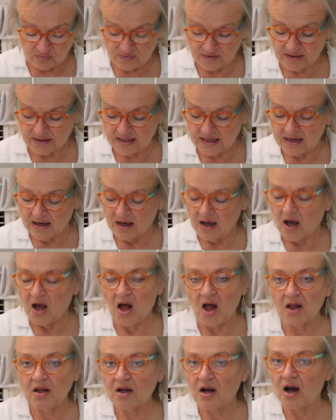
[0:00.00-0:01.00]
really
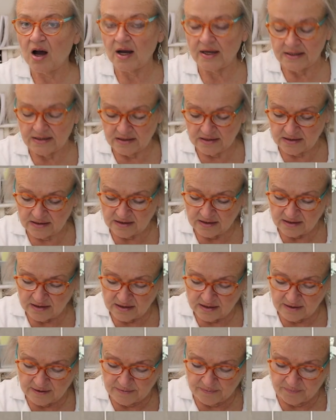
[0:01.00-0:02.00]
all cotton.
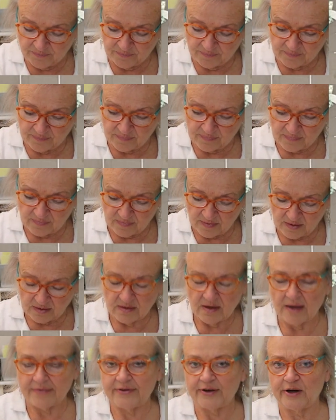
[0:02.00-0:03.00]

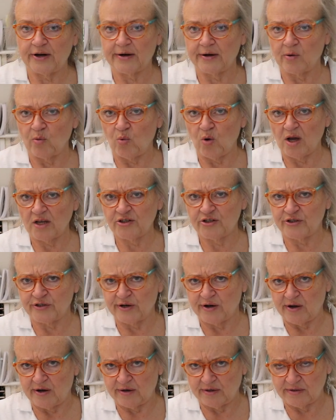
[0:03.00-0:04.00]
Not that you're gonna wash your
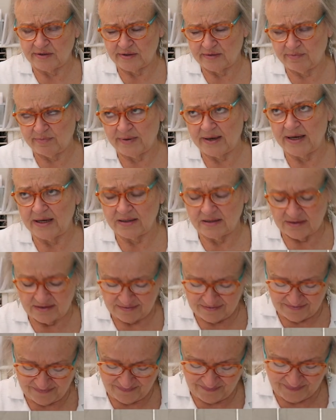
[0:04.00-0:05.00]
cards, but
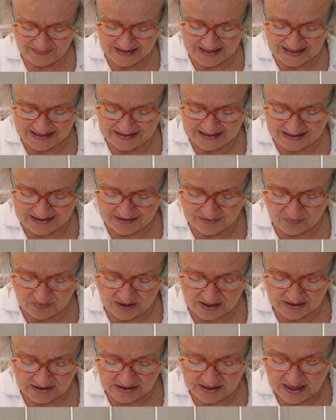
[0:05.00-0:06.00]
it does
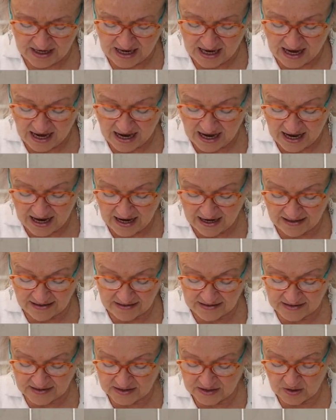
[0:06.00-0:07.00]
wash.
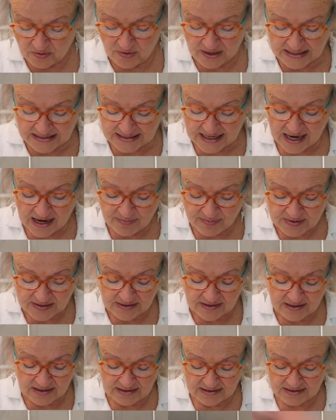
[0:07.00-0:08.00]
So I
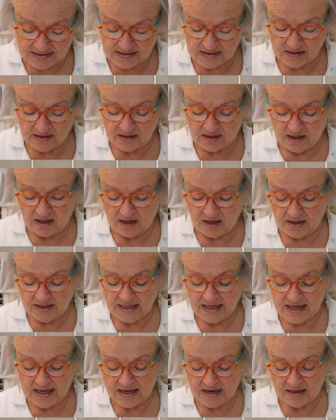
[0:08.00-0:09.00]
taped this on
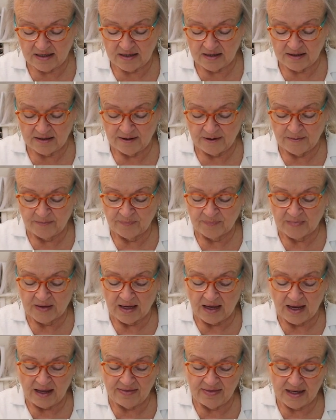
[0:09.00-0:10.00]
here,
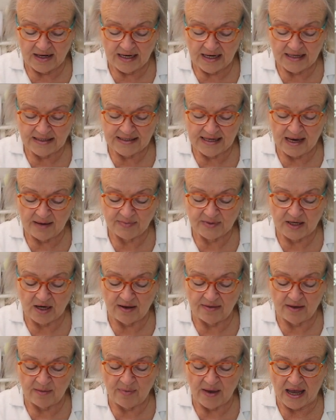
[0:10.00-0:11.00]
and then I taped it
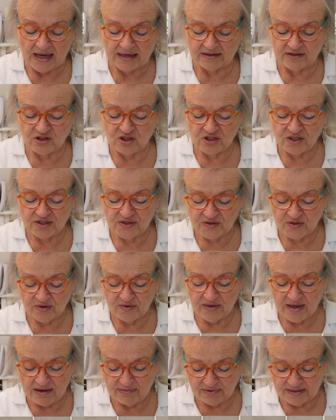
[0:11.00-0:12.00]
on the back just so
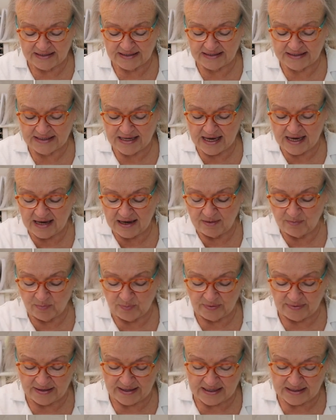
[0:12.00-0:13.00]
they would stay in
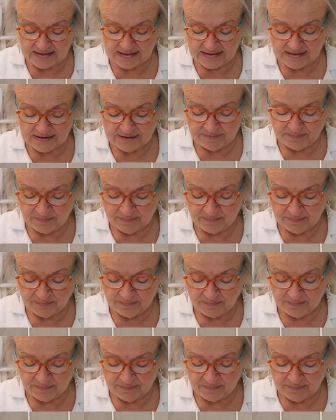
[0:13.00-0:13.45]
place.